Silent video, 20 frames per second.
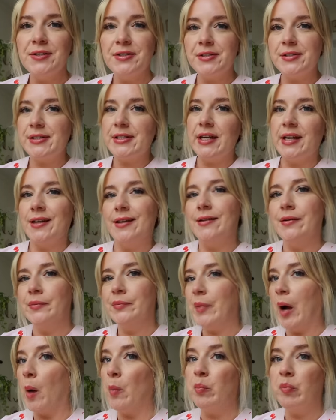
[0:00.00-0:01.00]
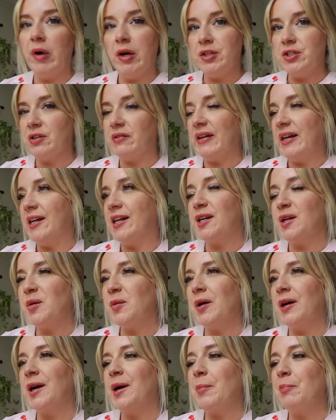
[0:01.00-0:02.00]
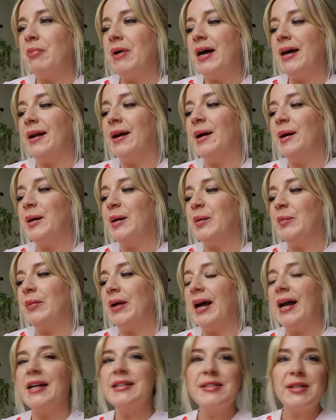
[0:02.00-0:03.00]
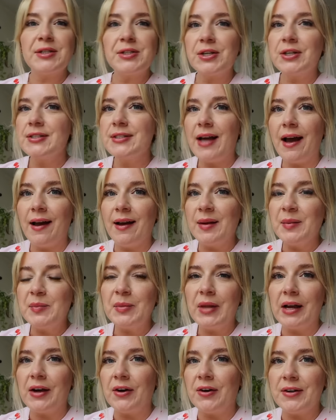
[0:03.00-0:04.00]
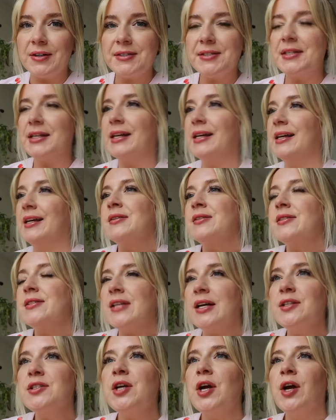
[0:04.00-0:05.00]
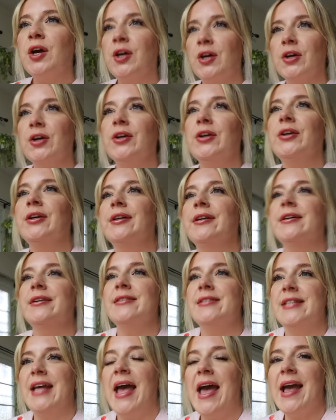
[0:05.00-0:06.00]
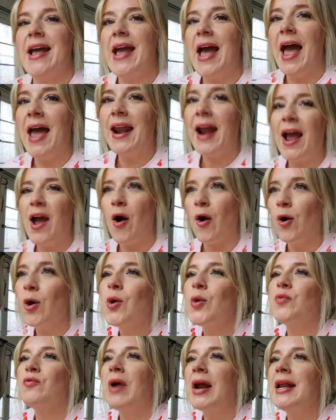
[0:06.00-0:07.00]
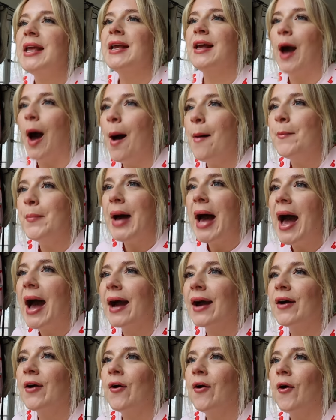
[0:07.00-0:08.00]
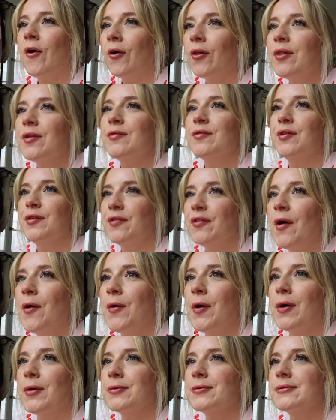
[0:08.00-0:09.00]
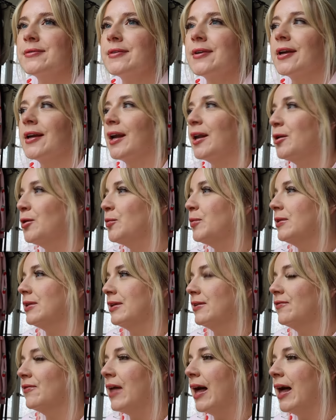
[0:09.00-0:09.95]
and just did a bunch of editing work, but um, I had such a good time, like honestly, such a good day, and I already got back all of the photos. Can you believe